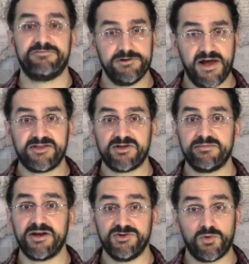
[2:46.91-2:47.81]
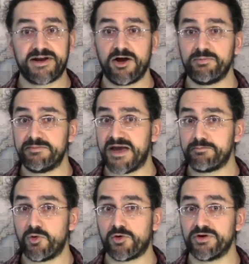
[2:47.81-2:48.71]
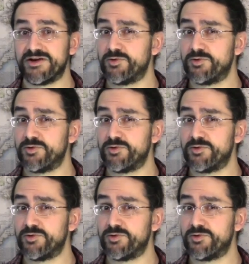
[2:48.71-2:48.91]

If you like them and you want to help me make more,